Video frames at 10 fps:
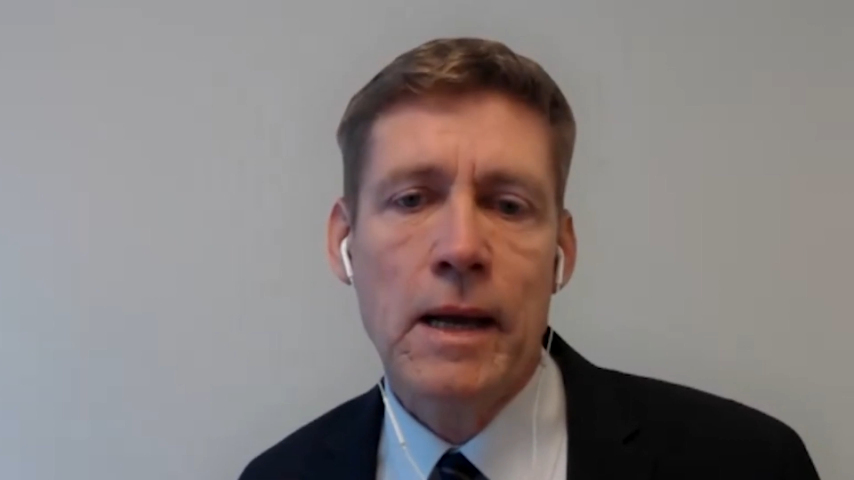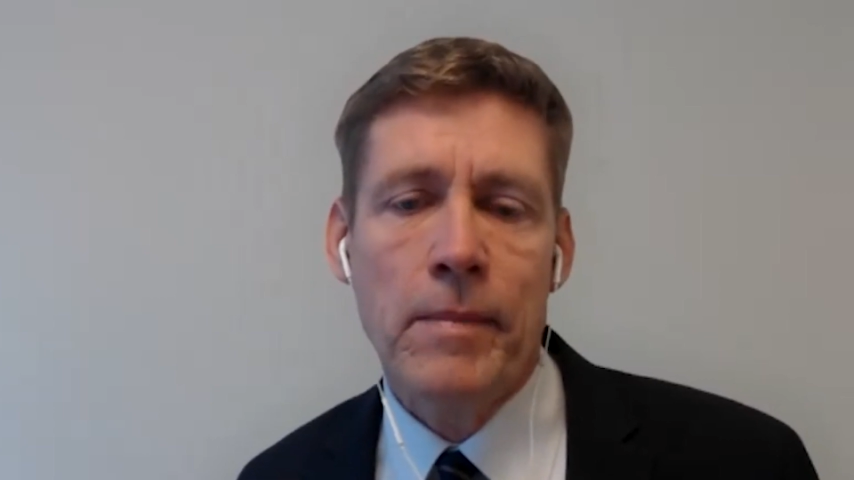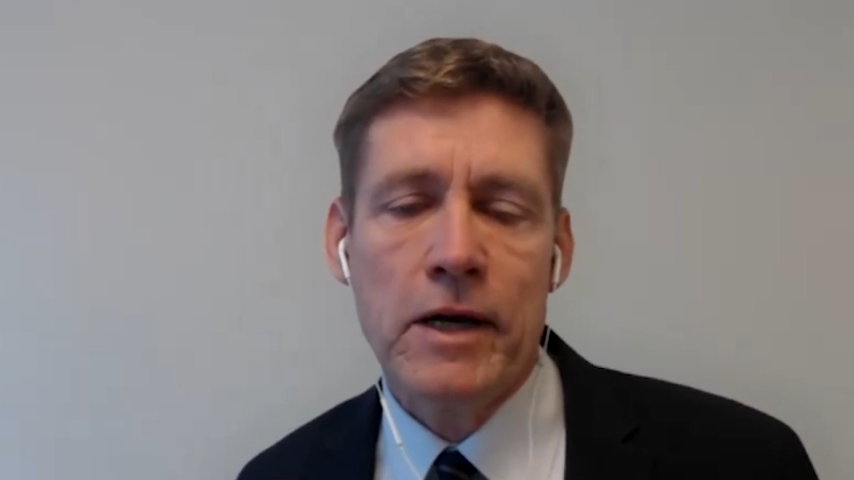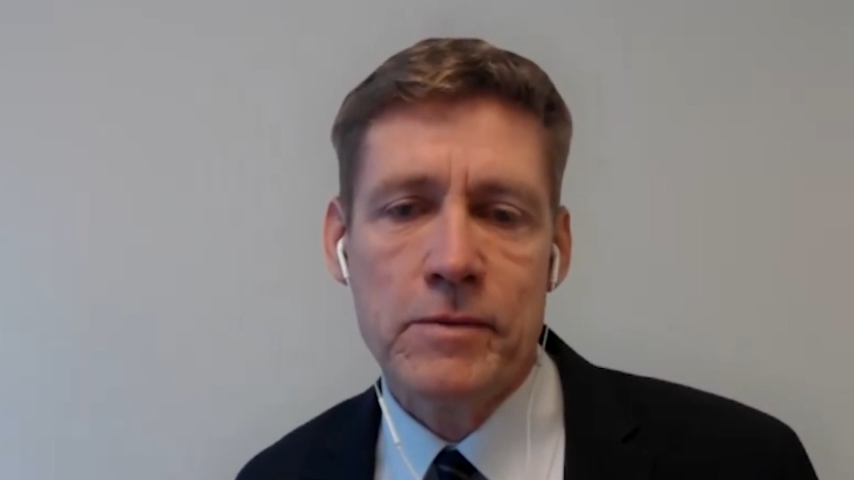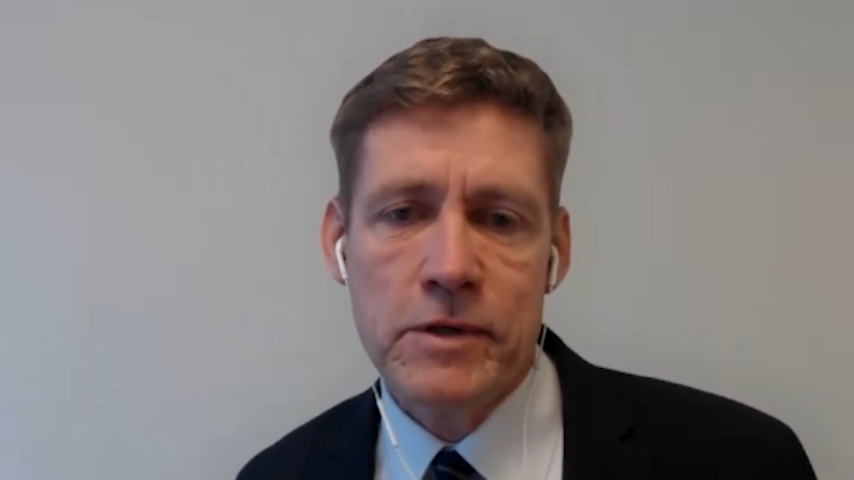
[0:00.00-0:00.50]

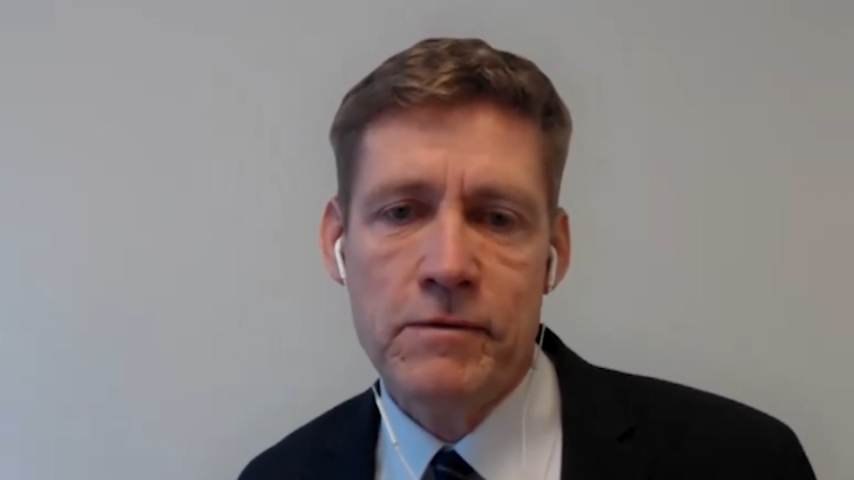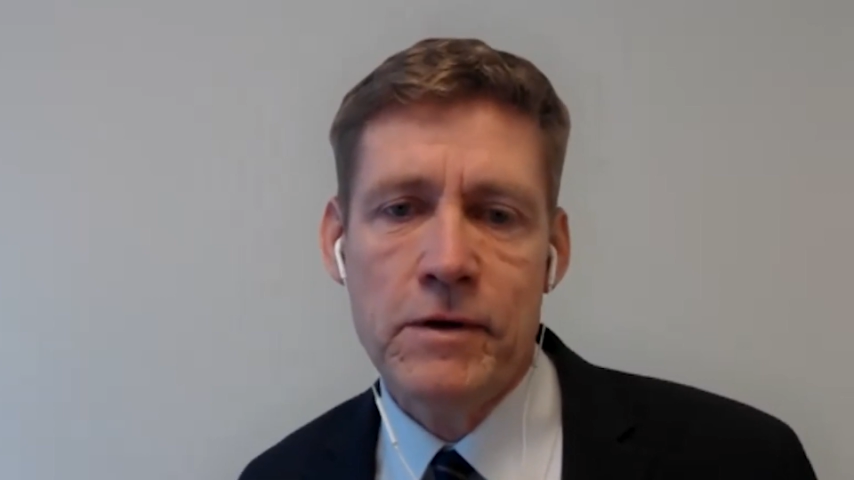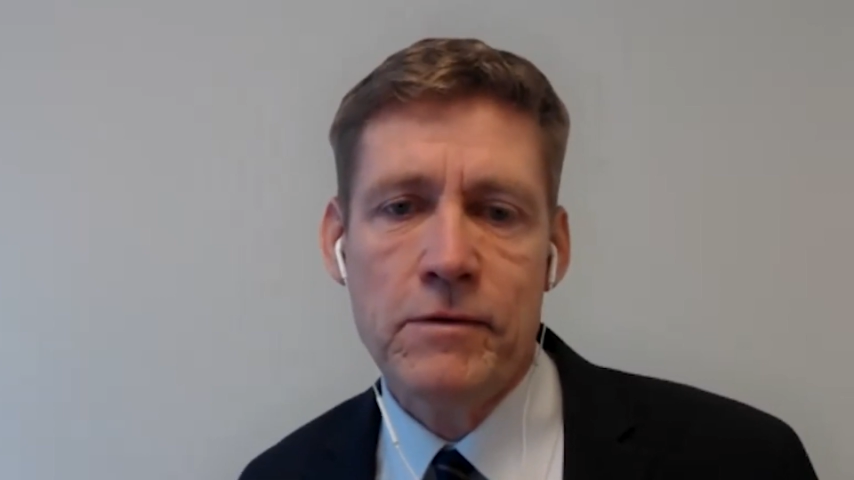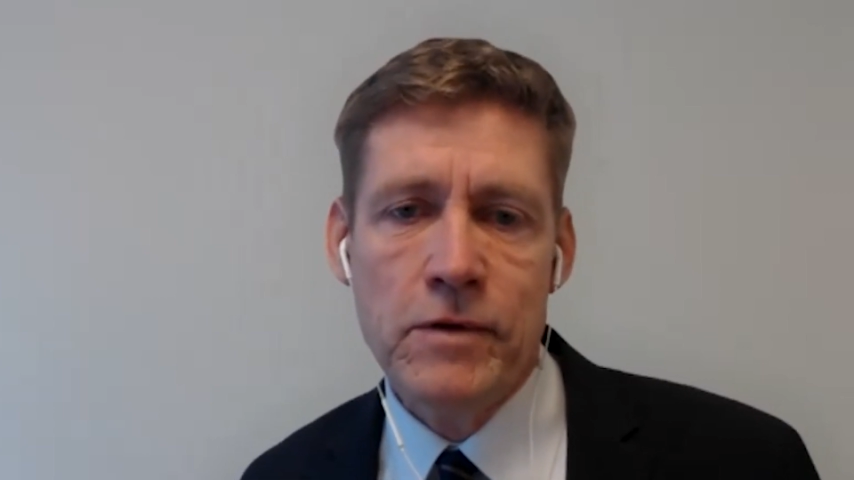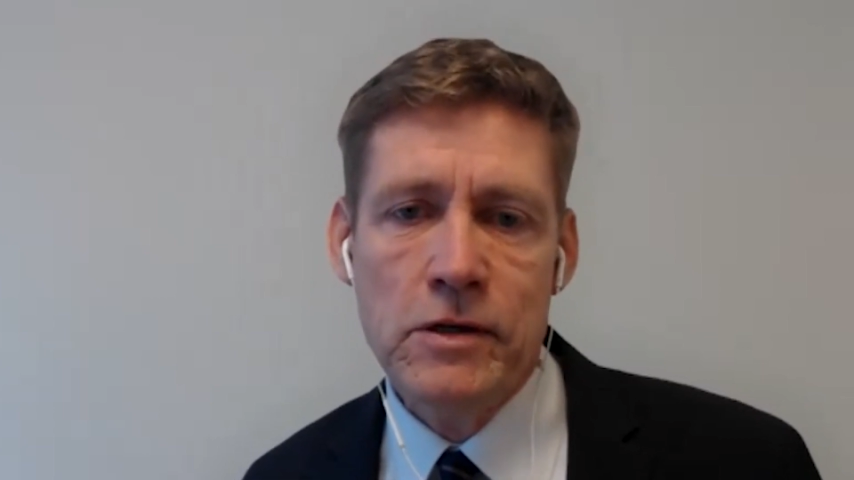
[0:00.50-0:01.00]
by
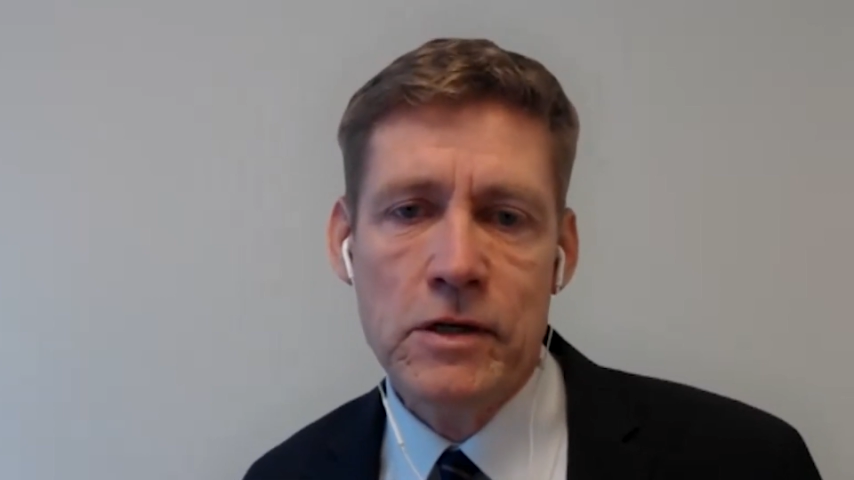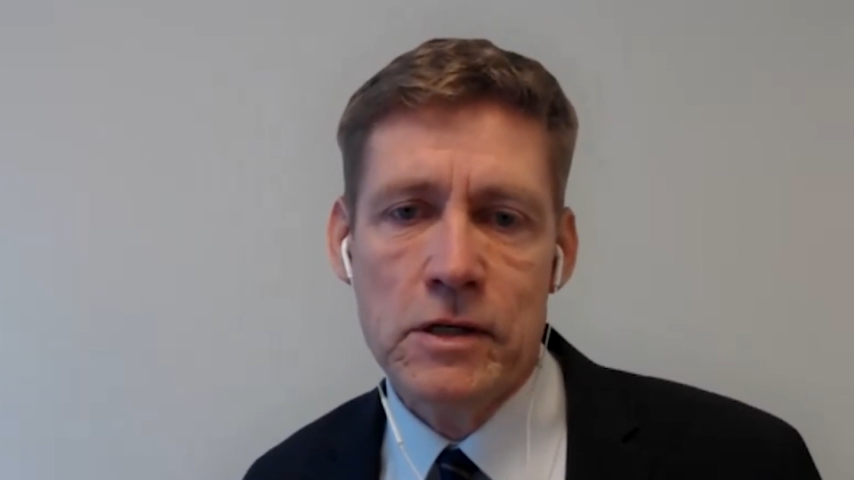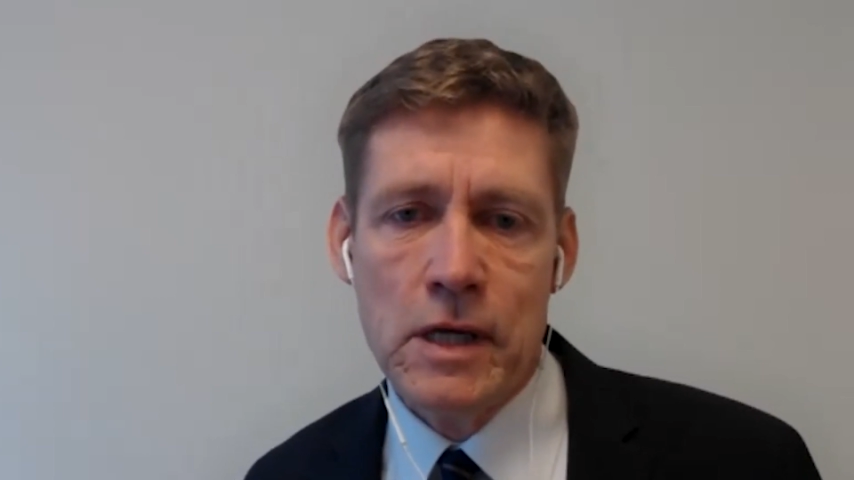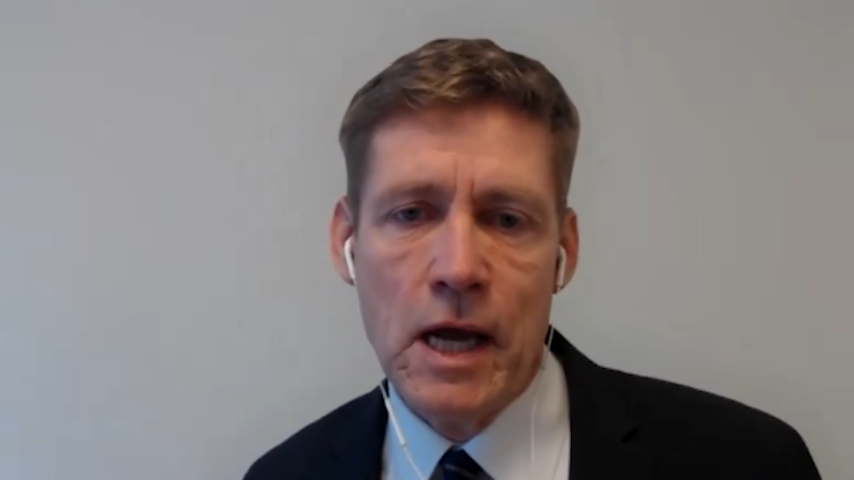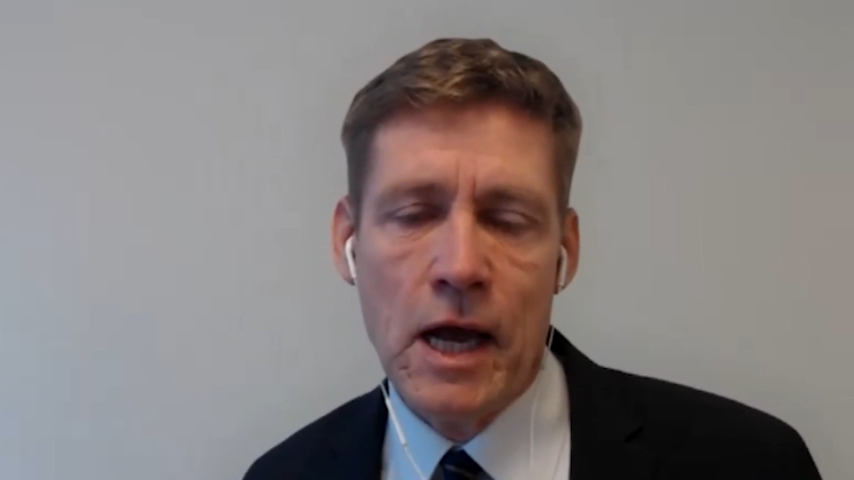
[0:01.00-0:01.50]
specific
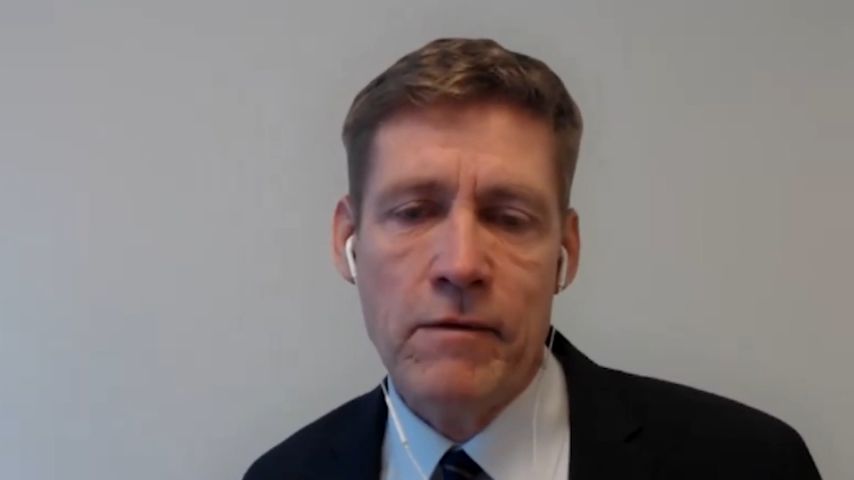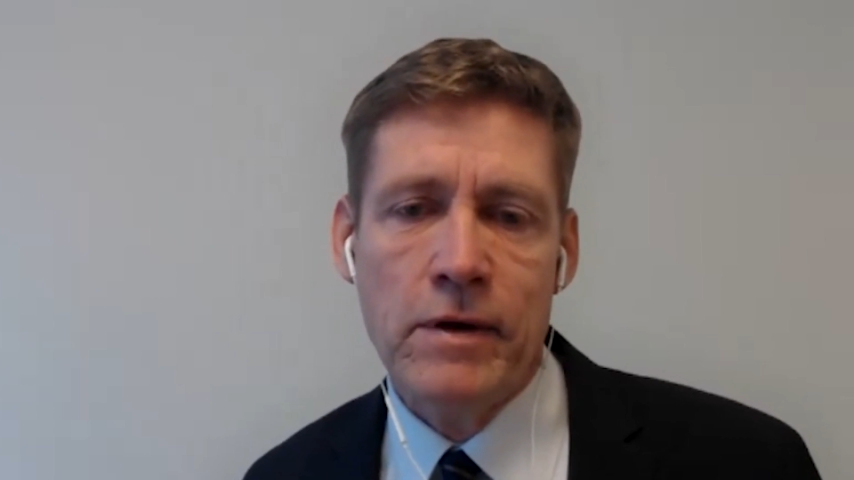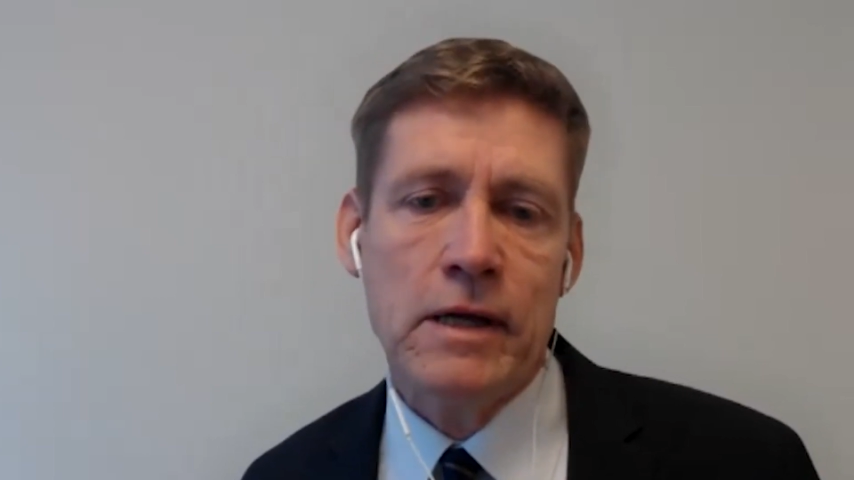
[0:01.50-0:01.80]
features they have.